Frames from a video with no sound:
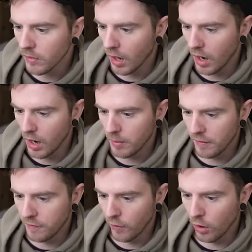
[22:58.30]
My
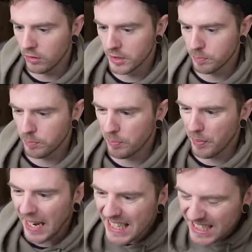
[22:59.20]
4 is
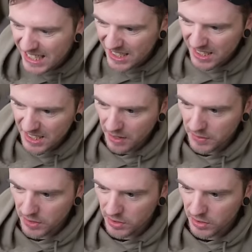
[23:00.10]
basically never
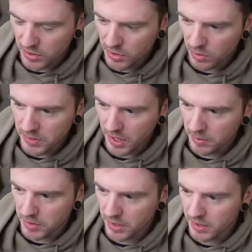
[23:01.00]
good. Sometimes it is.